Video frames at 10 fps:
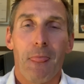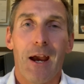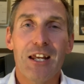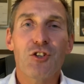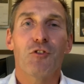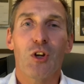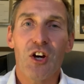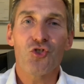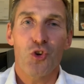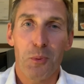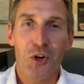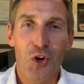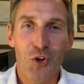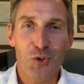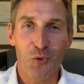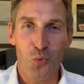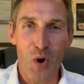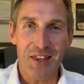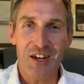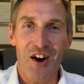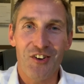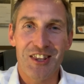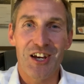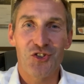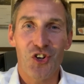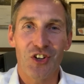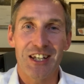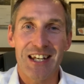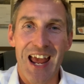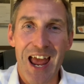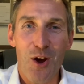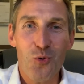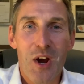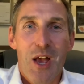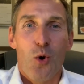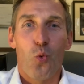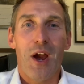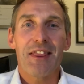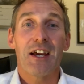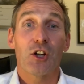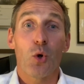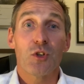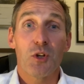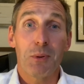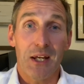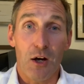interviewing entrepreneurs of where they are in their journey now, where they're going to be.